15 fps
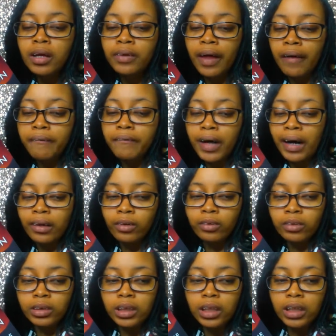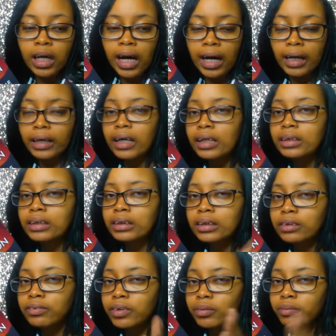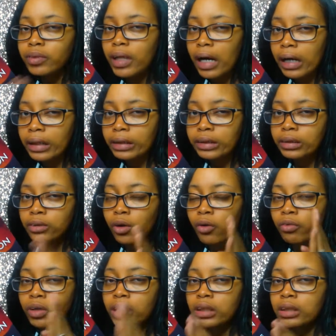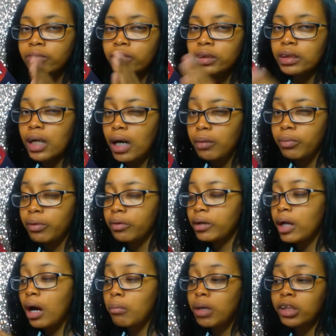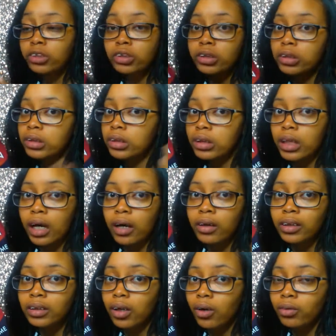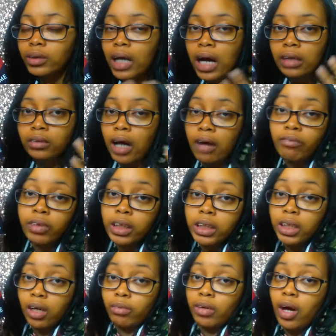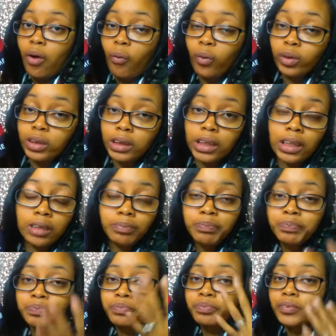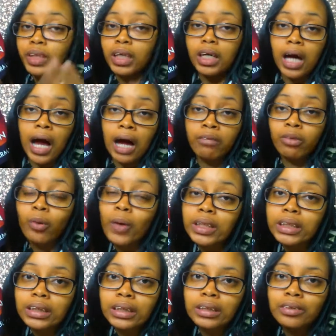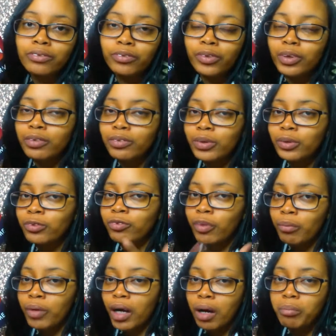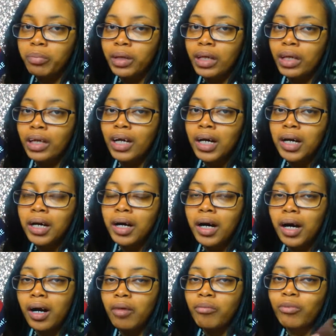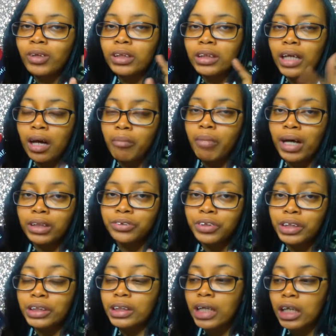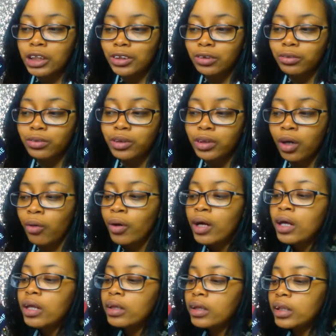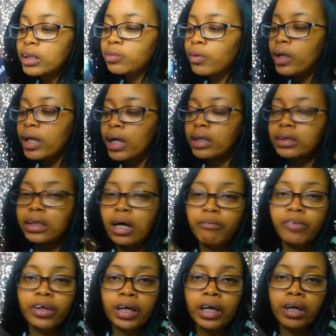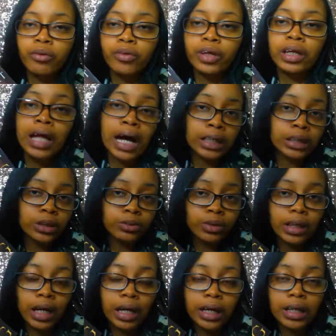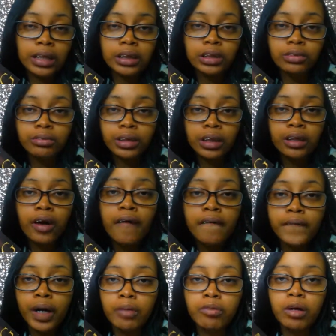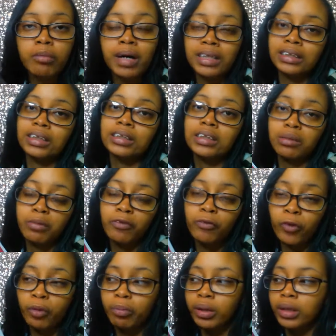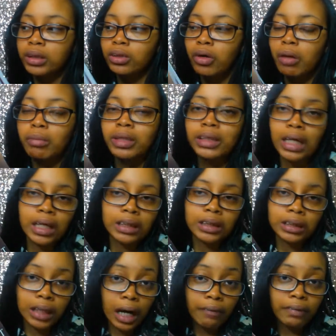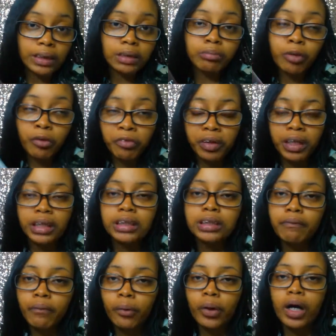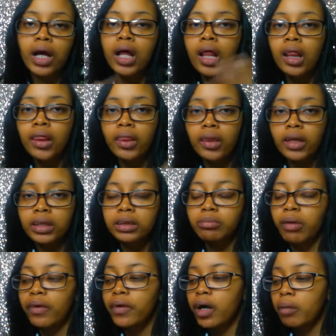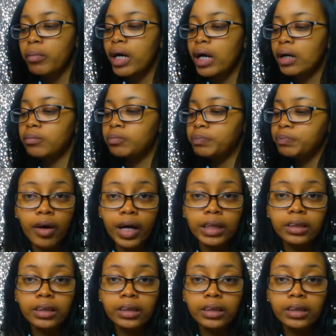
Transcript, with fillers: that follows, I guess, different characters over a different time period. I'm interested to see how this goes. I, I really don't know. We'll see. I requested it for review from the company, um, which is Ambassador International. So this one and To Comfort a King were the last two that I needed to read from them as they sent me for a book. So I'm excited to dive into both of these for this month coming up. Okay,